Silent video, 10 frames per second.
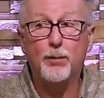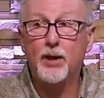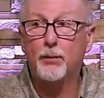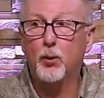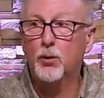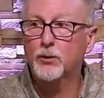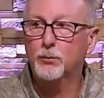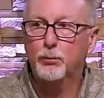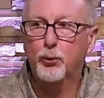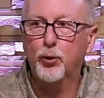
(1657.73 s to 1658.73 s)
people was
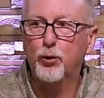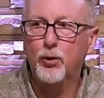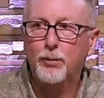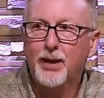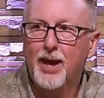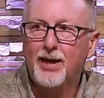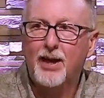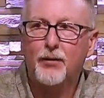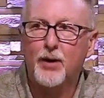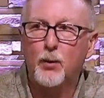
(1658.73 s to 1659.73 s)
brutal beyond
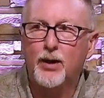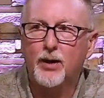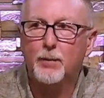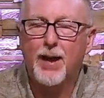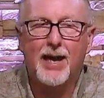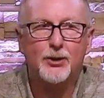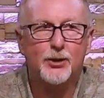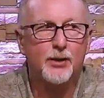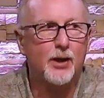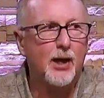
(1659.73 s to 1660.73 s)
anything we could imagine.